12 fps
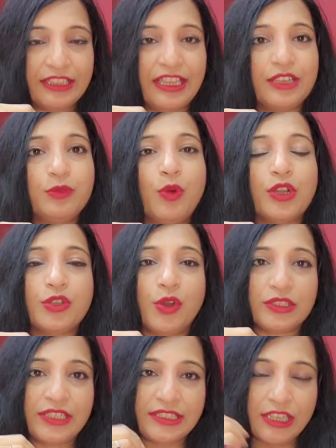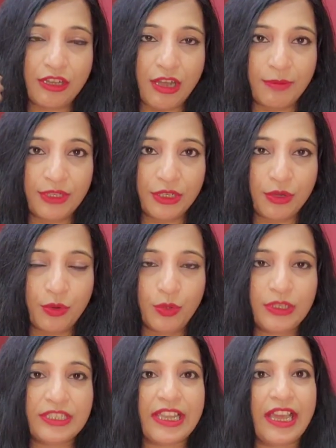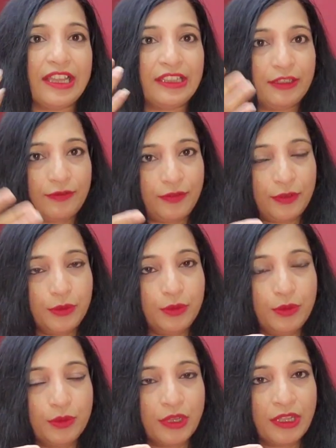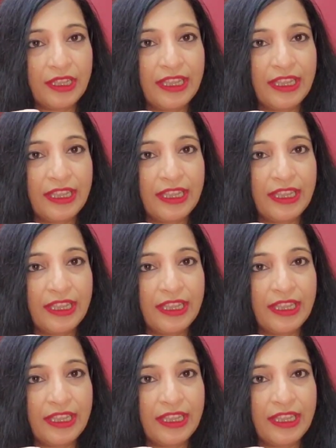that what causes the common cold and the flu?